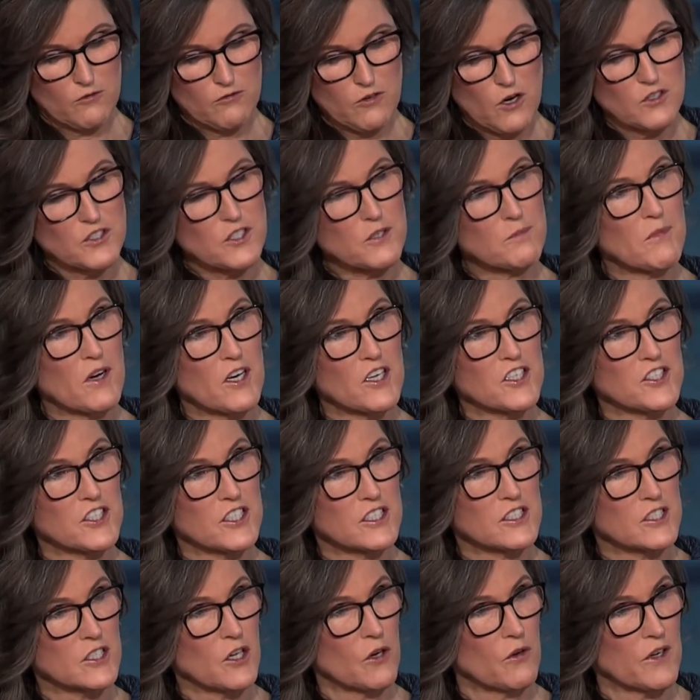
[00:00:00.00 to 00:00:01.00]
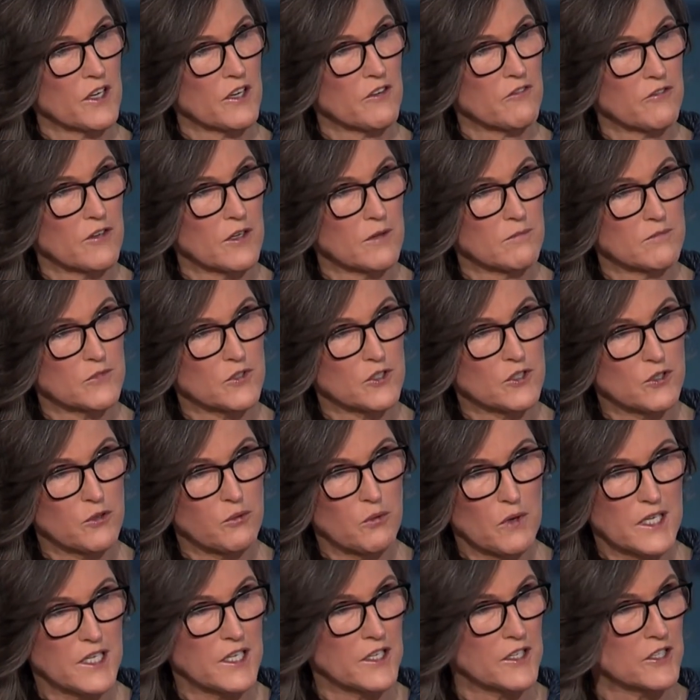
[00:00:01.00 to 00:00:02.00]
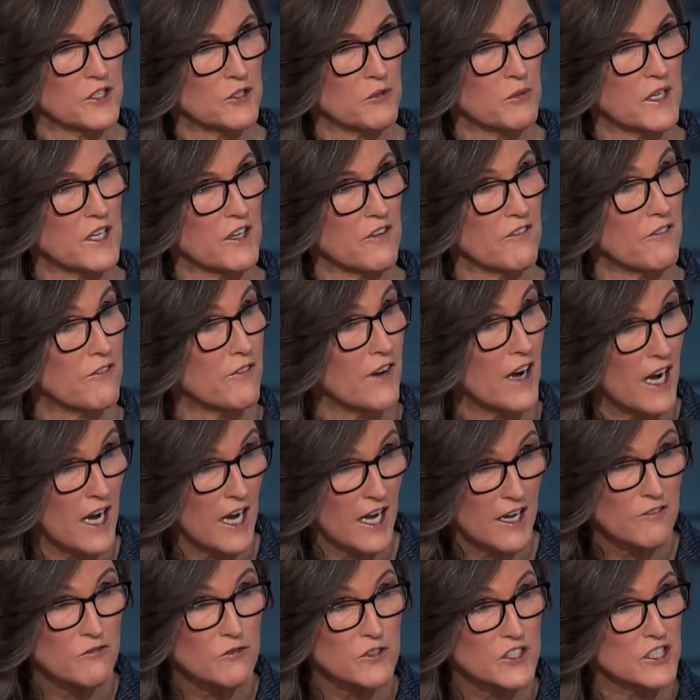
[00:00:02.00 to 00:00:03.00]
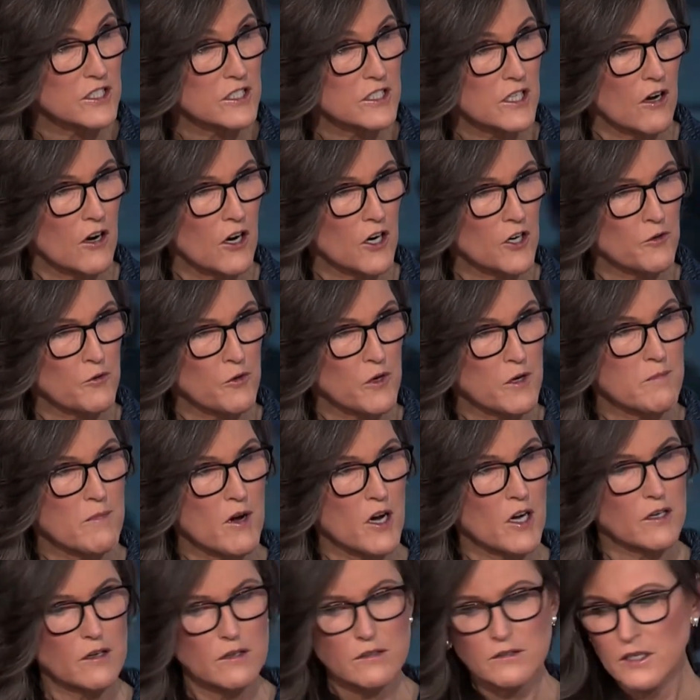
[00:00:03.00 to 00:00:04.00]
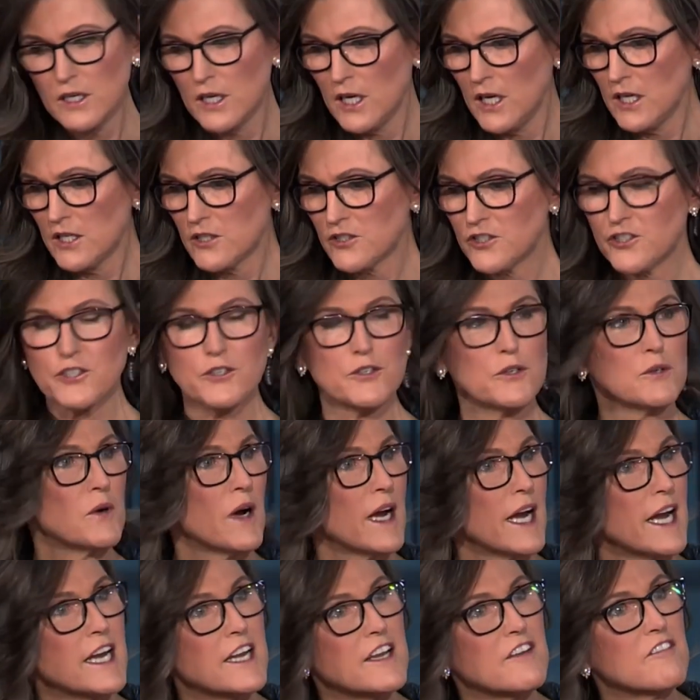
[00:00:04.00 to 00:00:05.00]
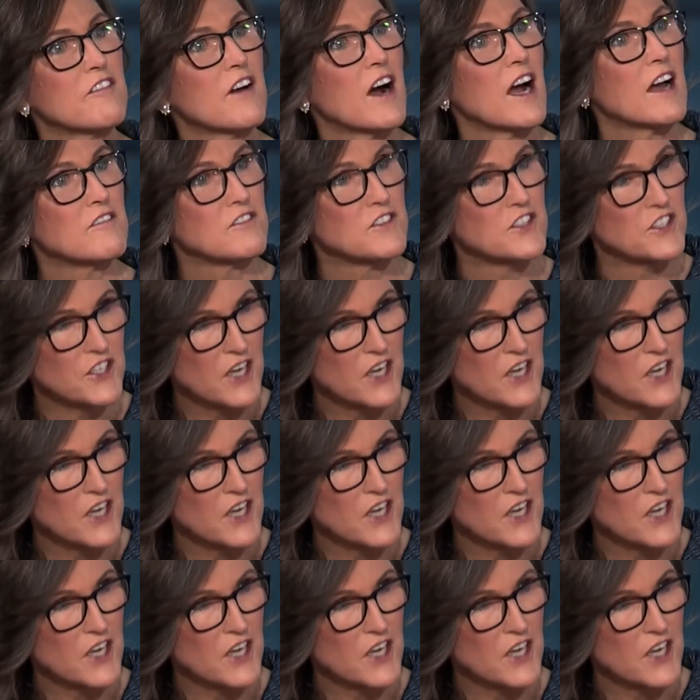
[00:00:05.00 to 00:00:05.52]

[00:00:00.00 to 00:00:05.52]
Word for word: gross margins going from 20 to 25, which is the hardware model, to 85,